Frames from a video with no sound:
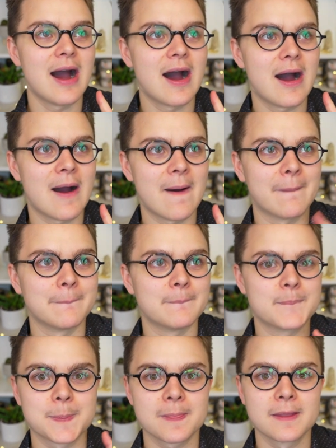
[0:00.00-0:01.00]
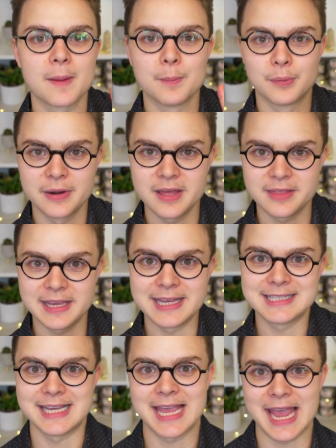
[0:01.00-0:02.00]
um, Breathe
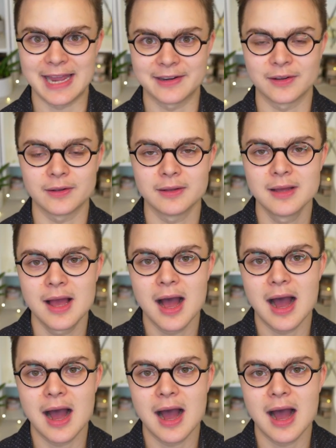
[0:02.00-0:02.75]
Easy candle.